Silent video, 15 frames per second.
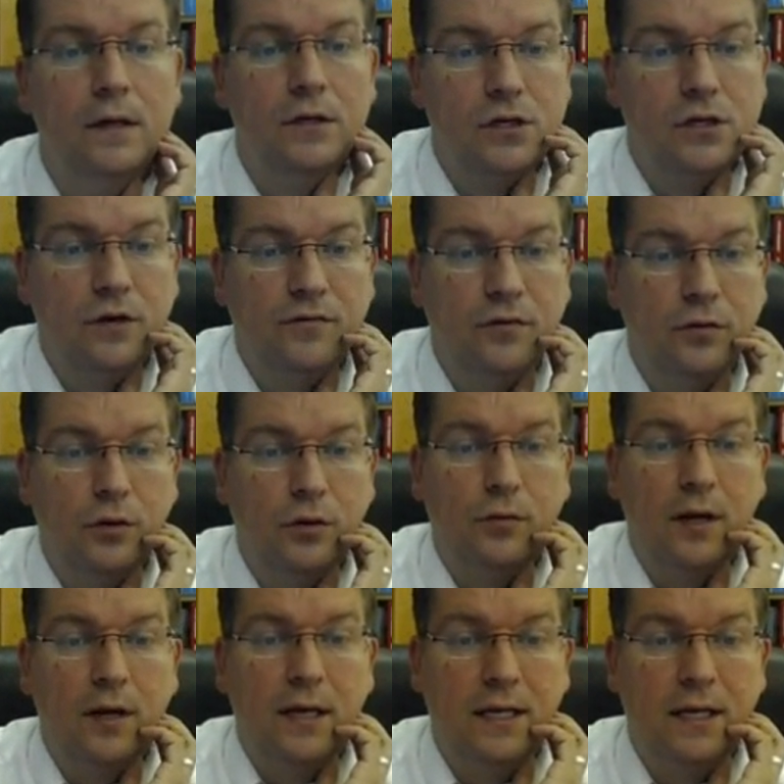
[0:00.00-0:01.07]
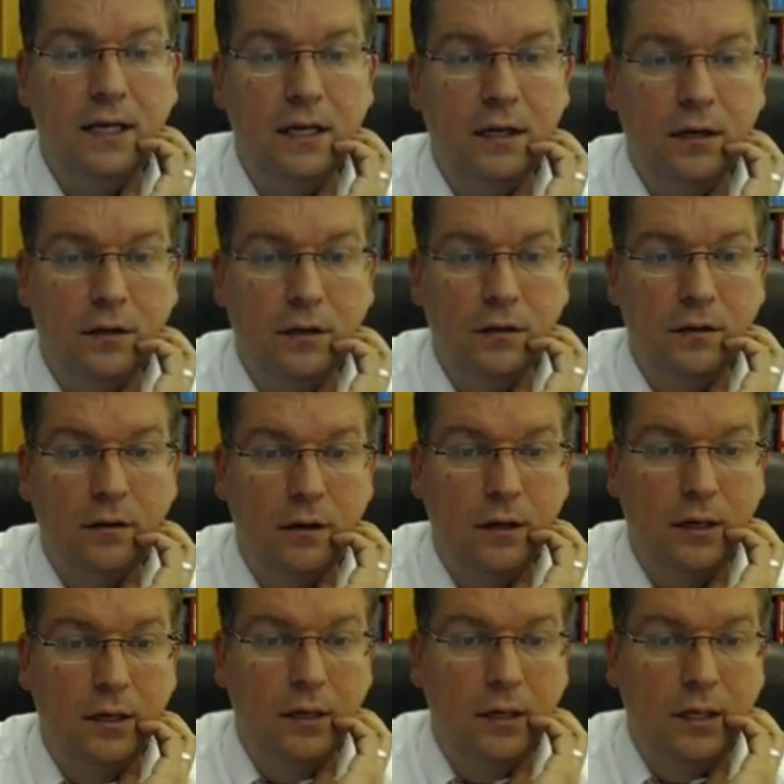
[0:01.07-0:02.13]
So if you look right here
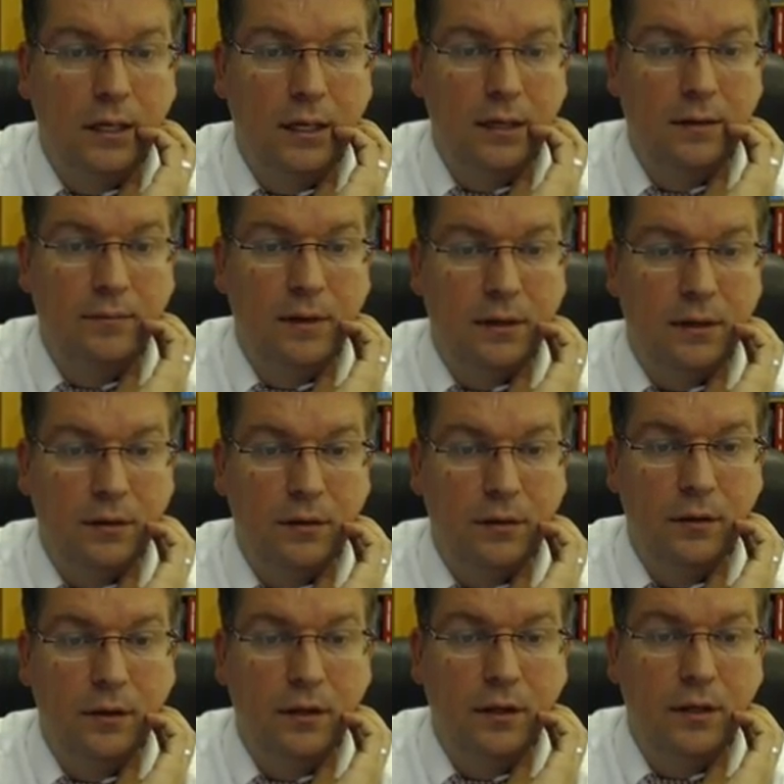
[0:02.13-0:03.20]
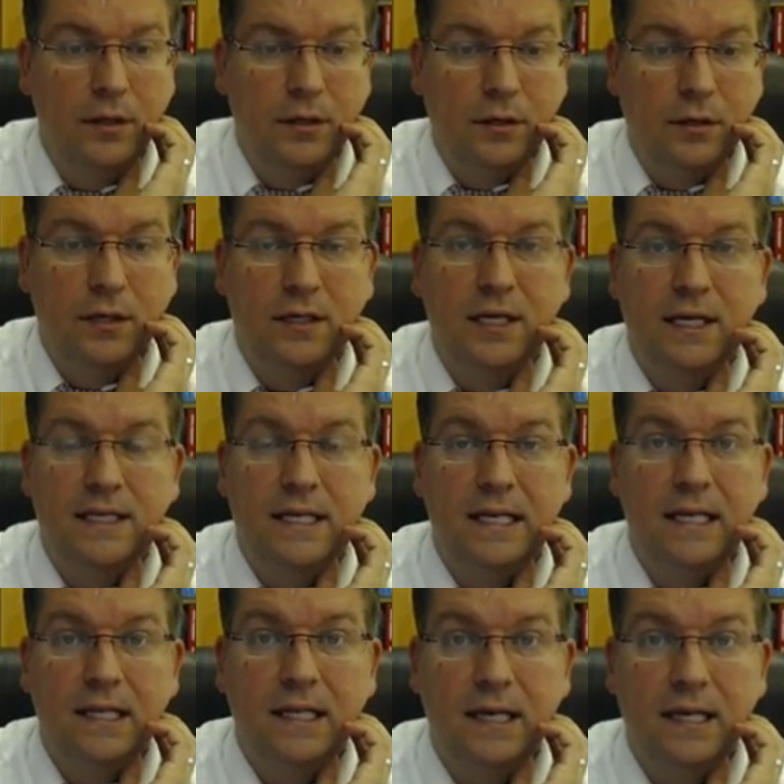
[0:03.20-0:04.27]
in the middle, you're going to take 10
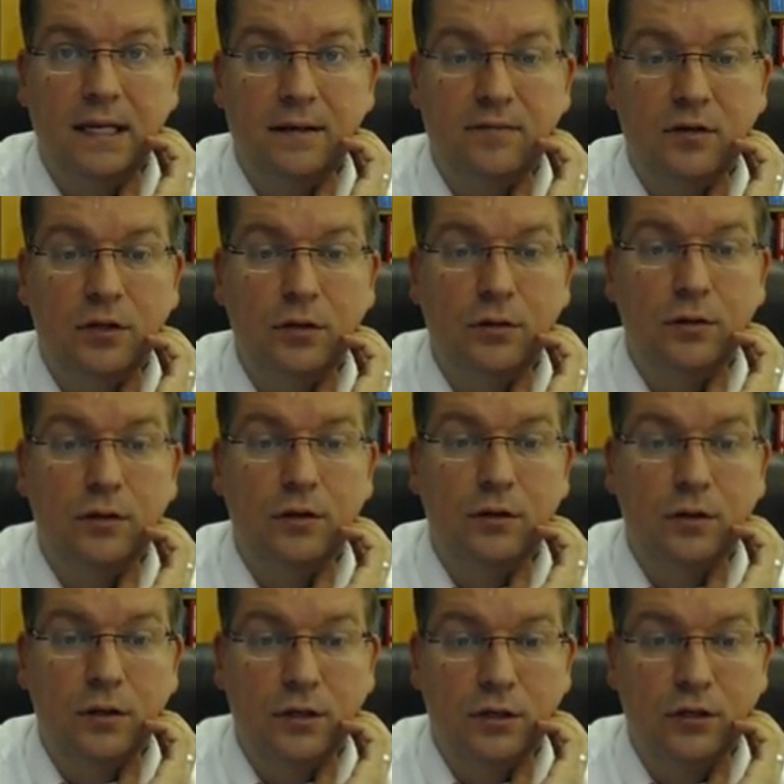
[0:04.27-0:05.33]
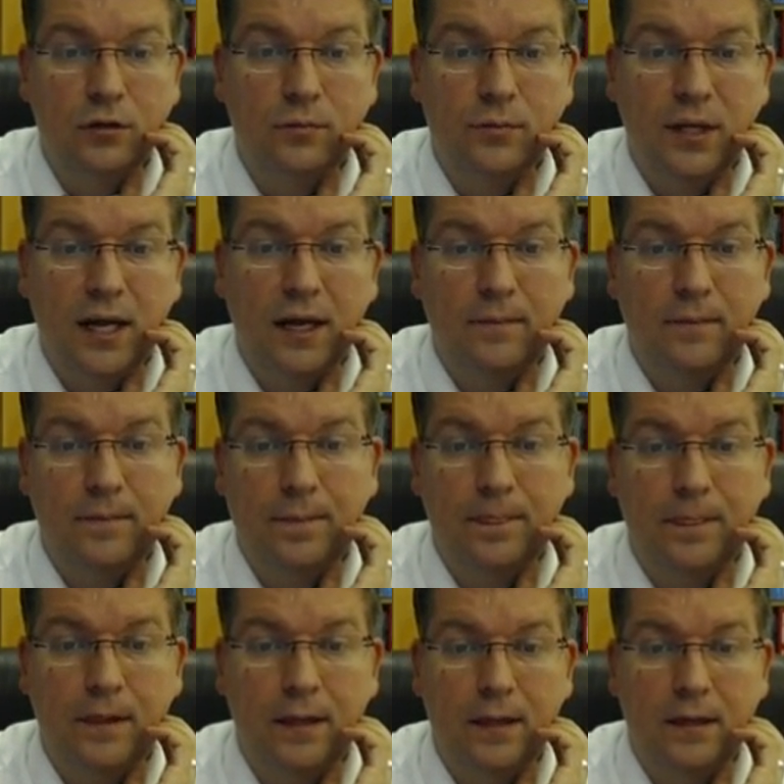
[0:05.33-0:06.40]
to the negative 2 and you're going to cube that.
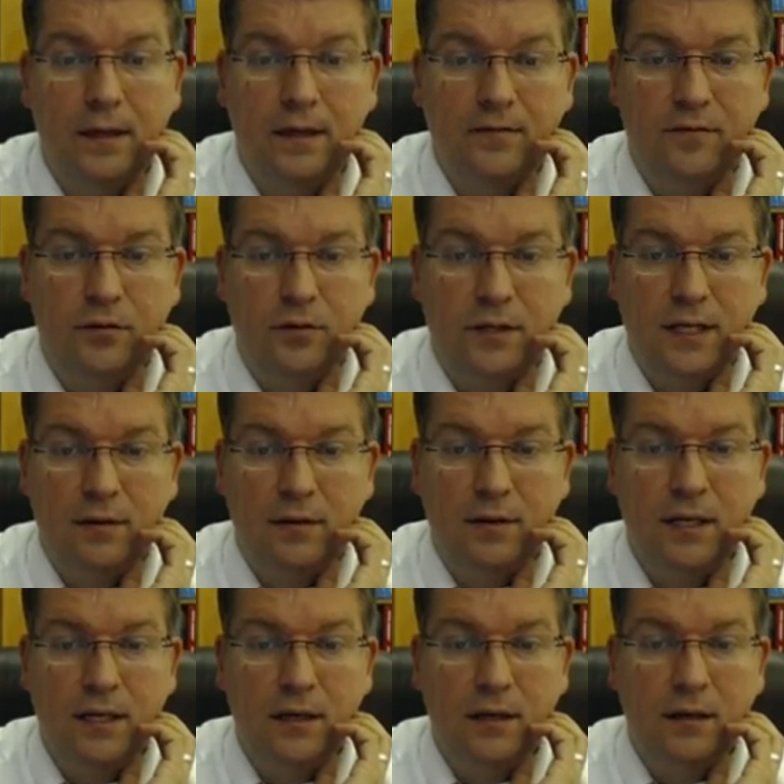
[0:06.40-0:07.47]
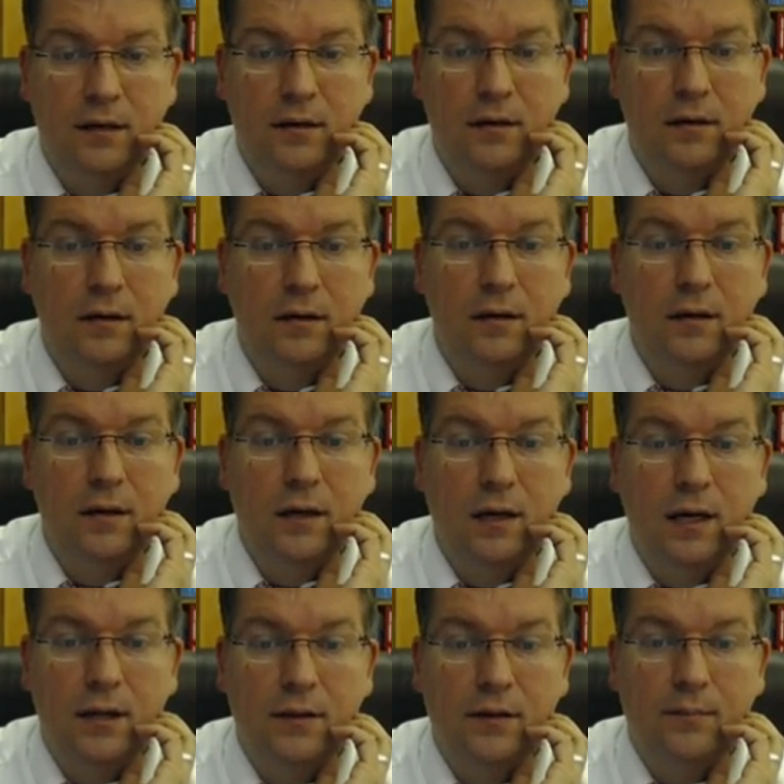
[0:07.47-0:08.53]
If you look down here
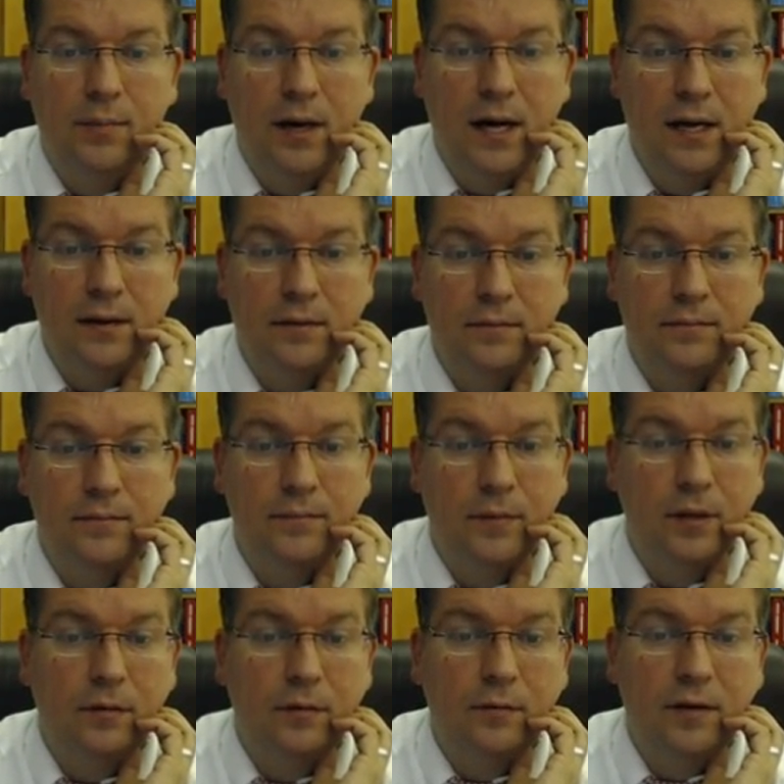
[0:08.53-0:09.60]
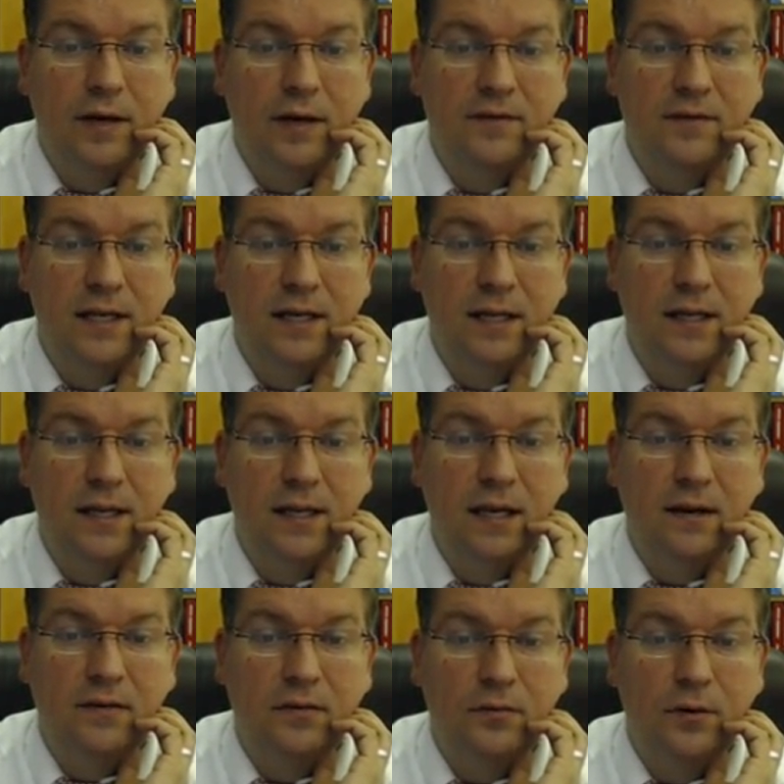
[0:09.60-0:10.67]
on the bottom, we have 10 to the
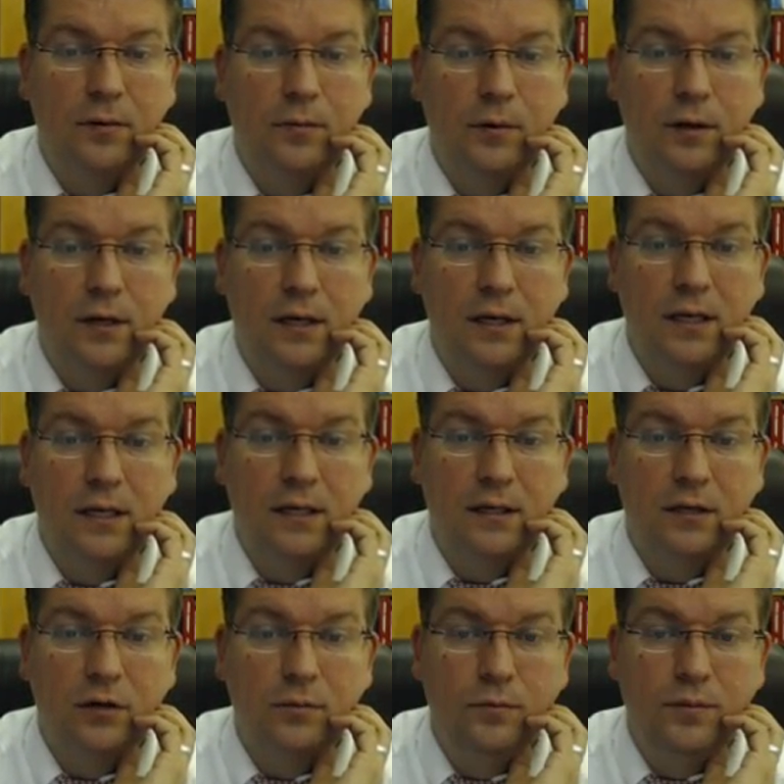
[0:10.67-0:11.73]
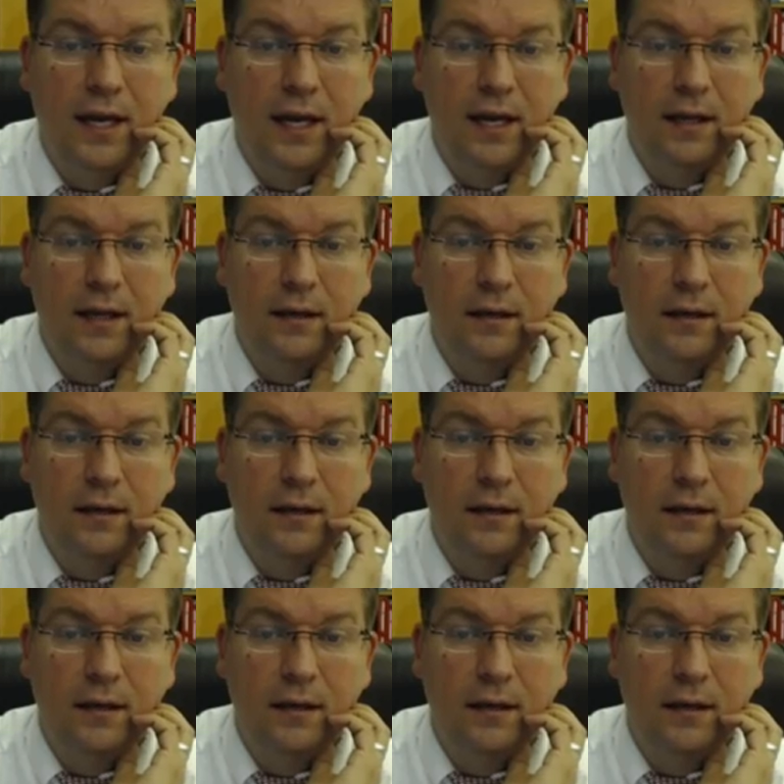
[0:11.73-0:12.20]
negative 3 and we're going to need to cube that.